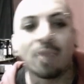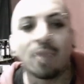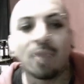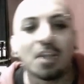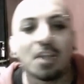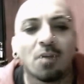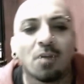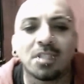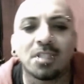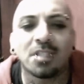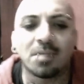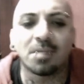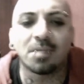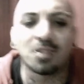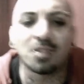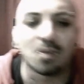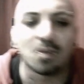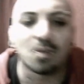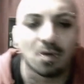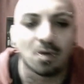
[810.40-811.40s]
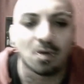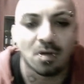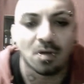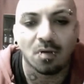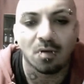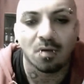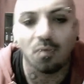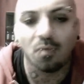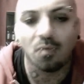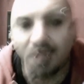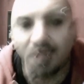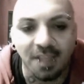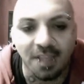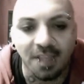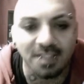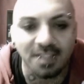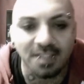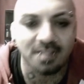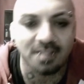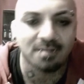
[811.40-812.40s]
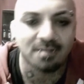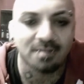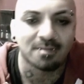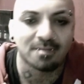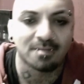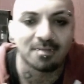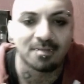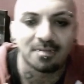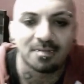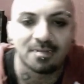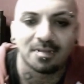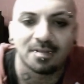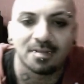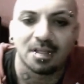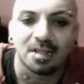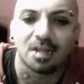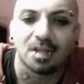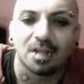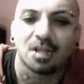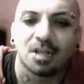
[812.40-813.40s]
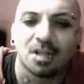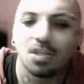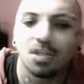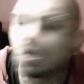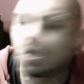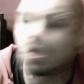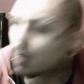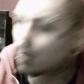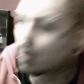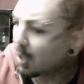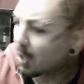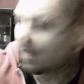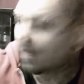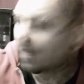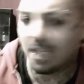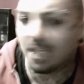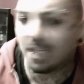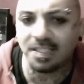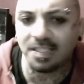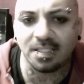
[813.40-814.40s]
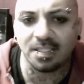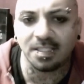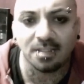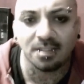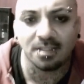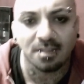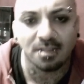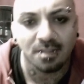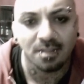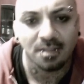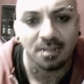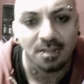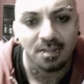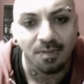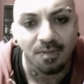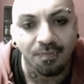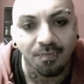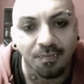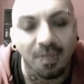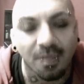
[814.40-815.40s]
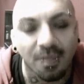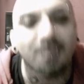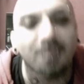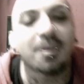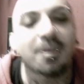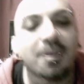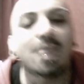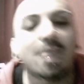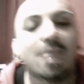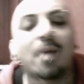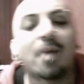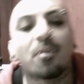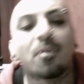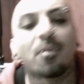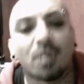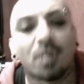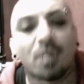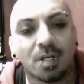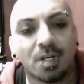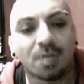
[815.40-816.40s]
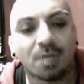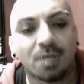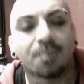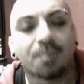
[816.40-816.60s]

You know when someone's worthless? You worthless? Think about the word.